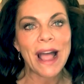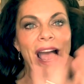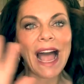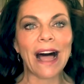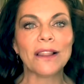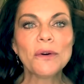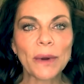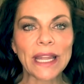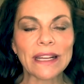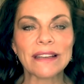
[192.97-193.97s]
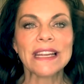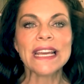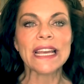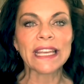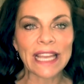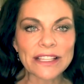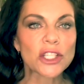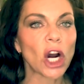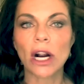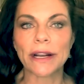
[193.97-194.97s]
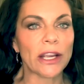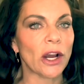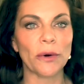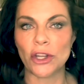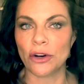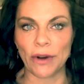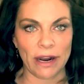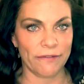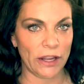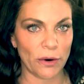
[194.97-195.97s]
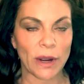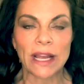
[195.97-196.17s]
Halloween gets to already go in your rear view.